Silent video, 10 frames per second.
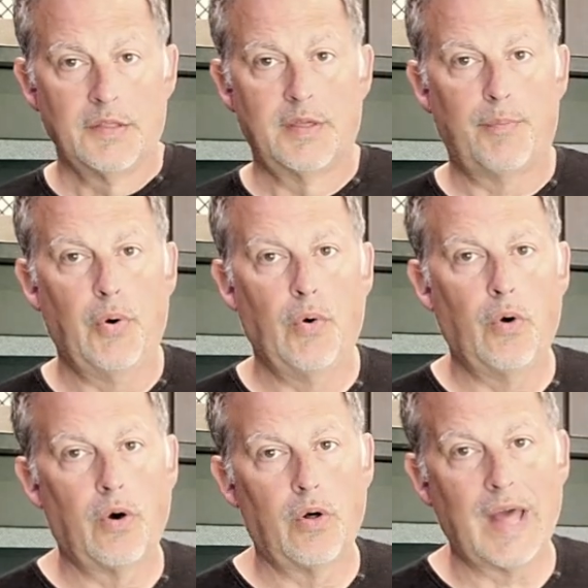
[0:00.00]
The
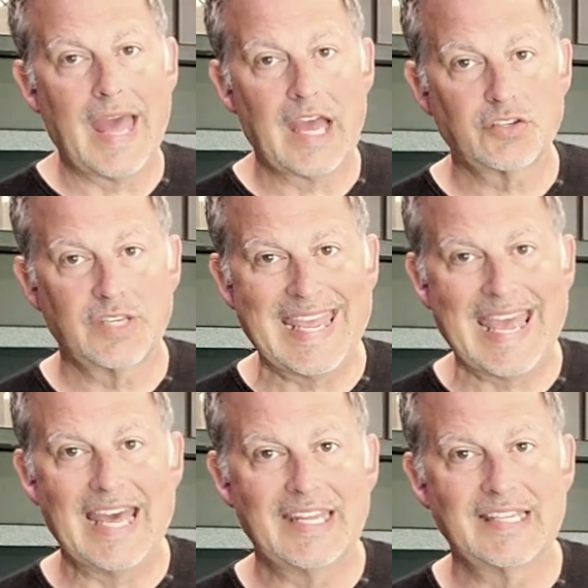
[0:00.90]
pole actually
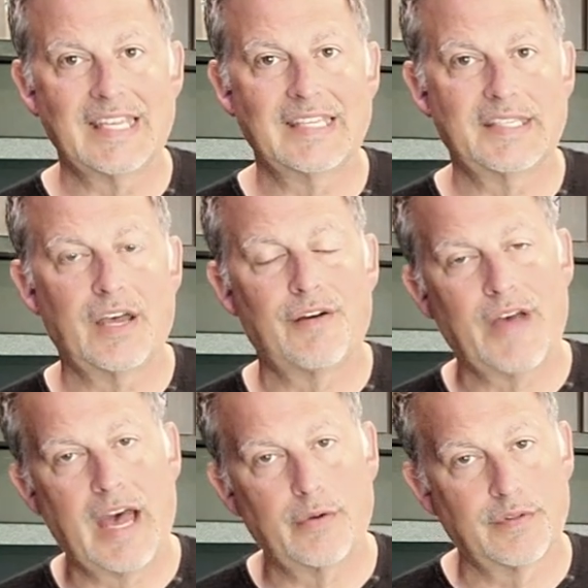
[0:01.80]
edits itself
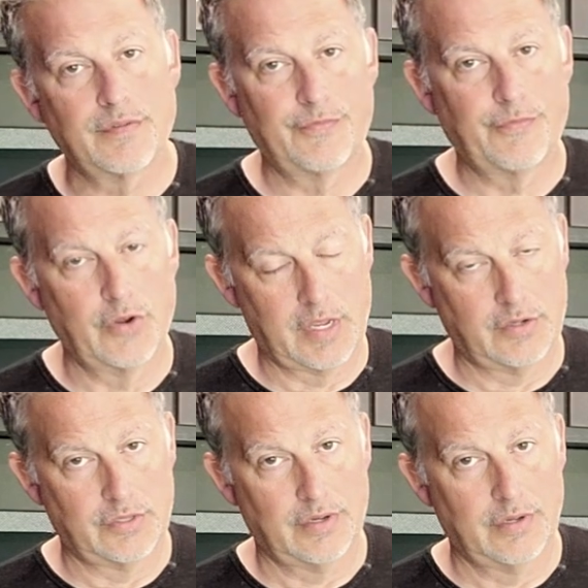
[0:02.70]
out of the
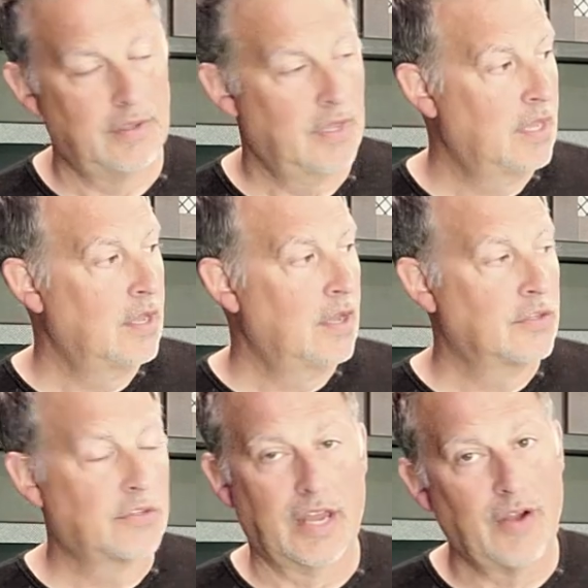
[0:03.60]
footage.
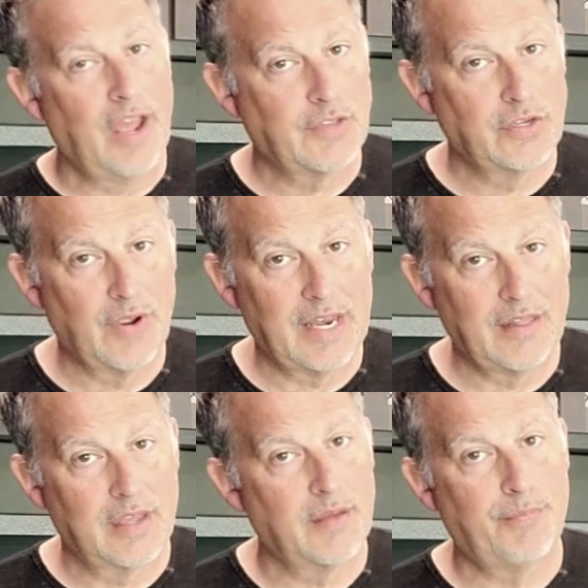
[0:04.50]
So I don't have to do
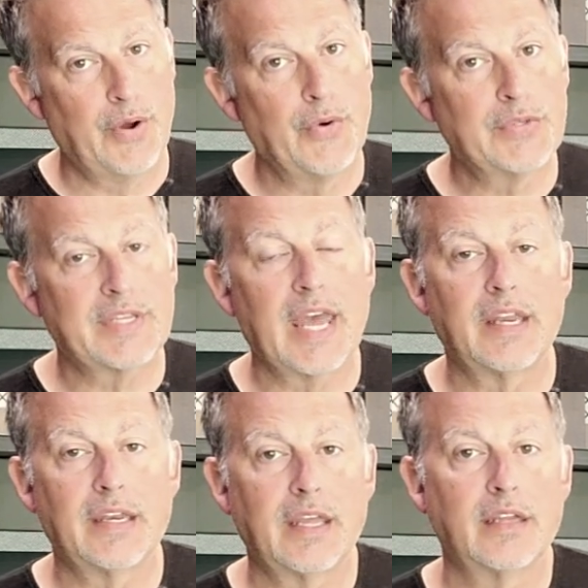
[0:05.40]
anything in
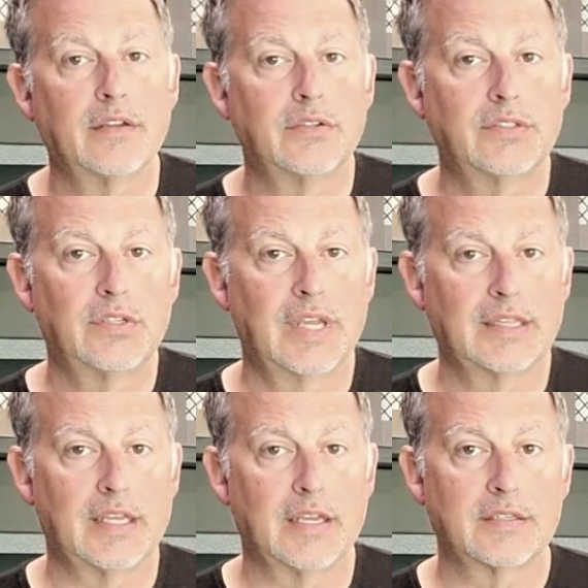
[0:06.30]
post-editing to
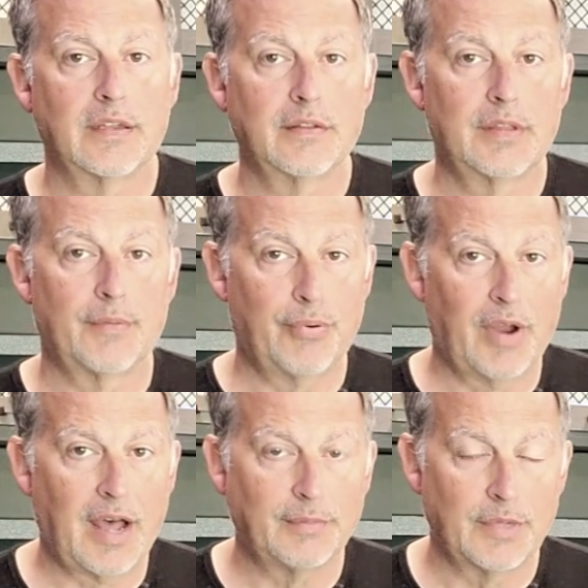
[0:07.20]
get this. The
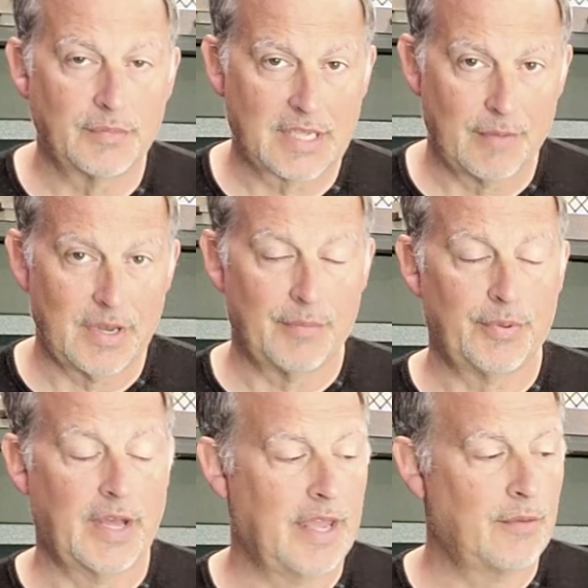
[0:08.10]
problems come into
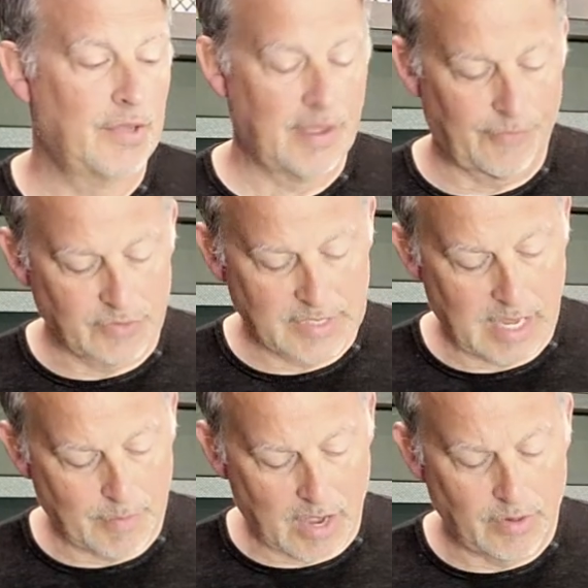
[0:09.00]
play when they first
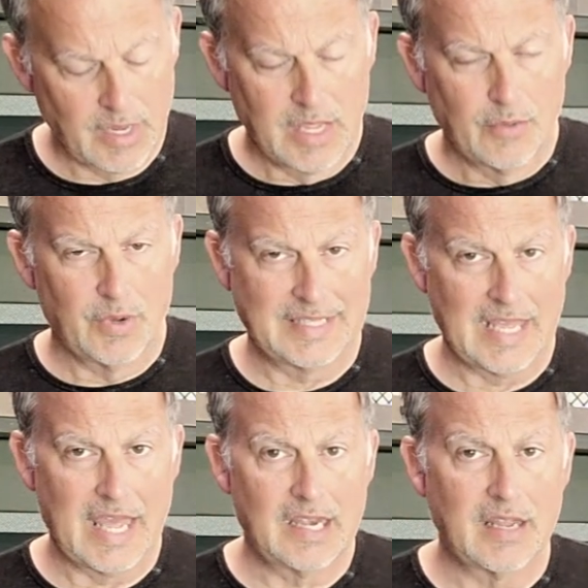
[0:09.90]
came out was
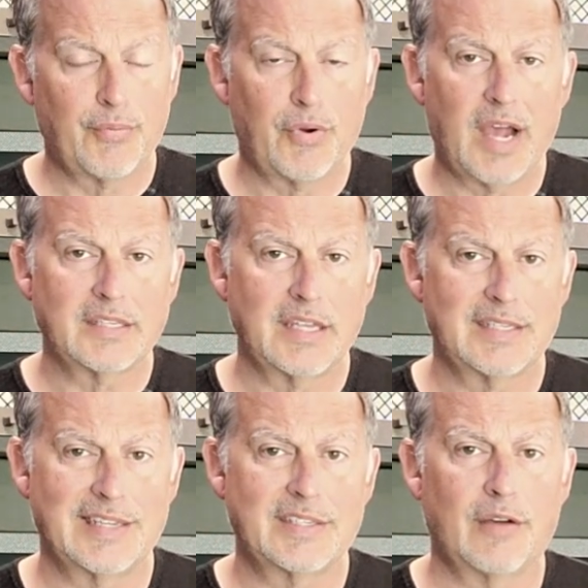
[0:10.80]
the editing process
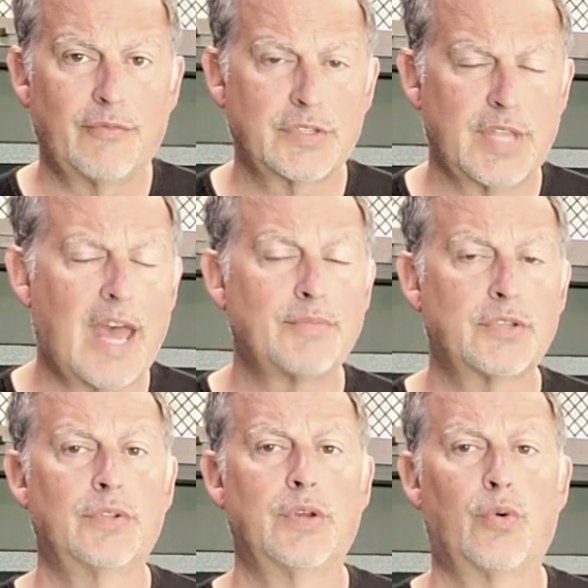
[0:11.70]
itself was
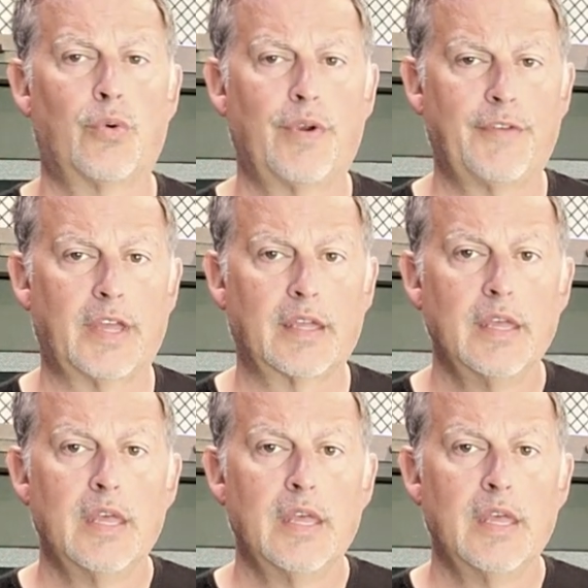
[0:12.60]
absolutely horrific.